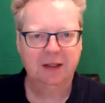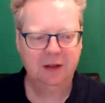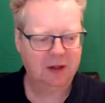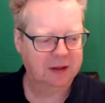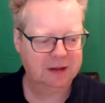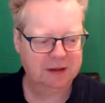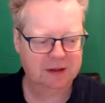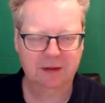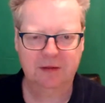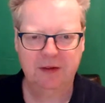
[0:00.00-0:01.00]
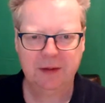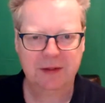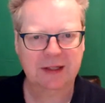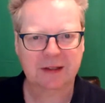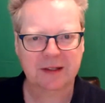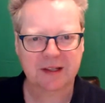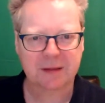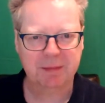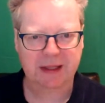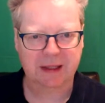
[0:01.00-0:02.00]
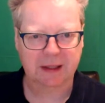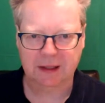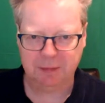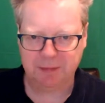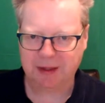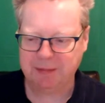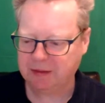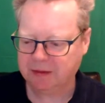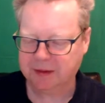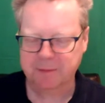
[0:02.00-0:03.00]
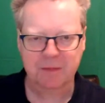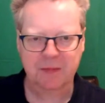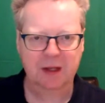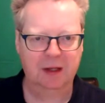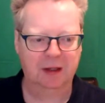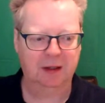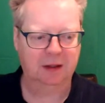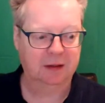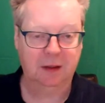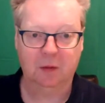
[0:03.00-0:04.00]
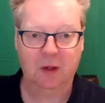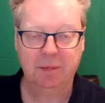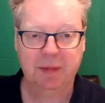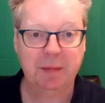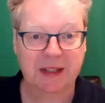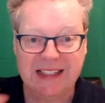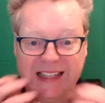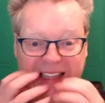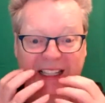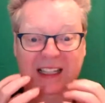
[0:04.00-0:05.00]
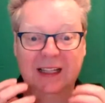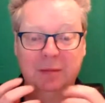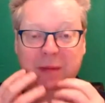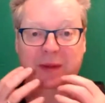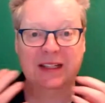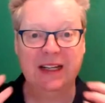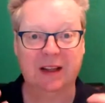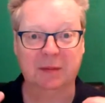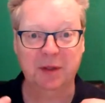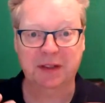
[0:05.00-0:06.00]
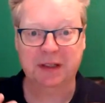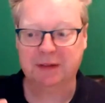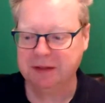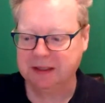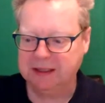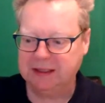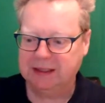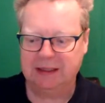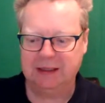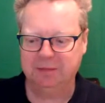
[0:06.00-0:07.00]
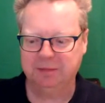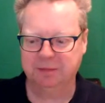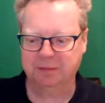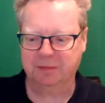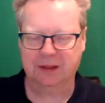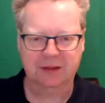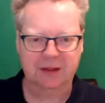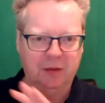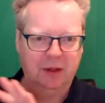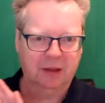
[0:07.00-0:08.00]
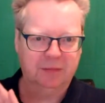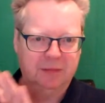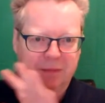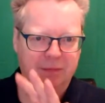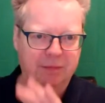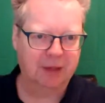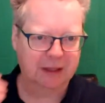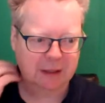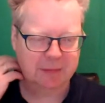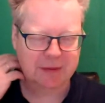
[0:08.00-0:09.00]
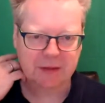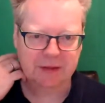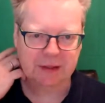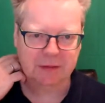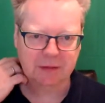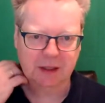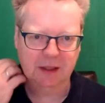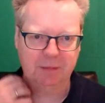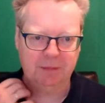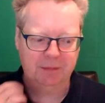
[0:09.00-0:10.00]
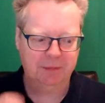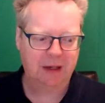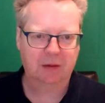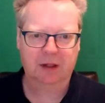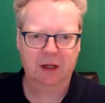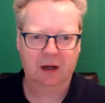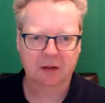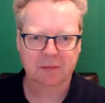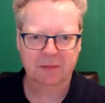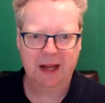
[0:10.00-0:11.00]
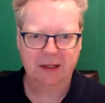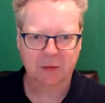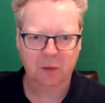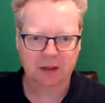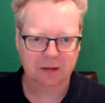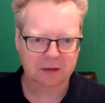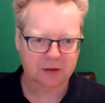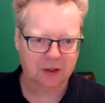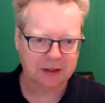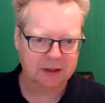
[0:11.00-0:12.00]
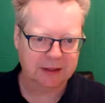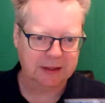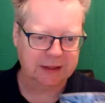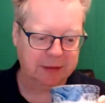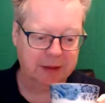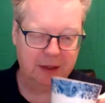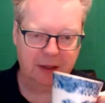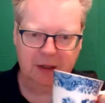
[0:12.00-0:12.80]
I, I developed a little smacking in my mouth. Uh, I don't know why. Maybe my teeth. Maybe my teeth are moving around. Um, so I might get myself a little uh, mouth guard as well to try and delete that.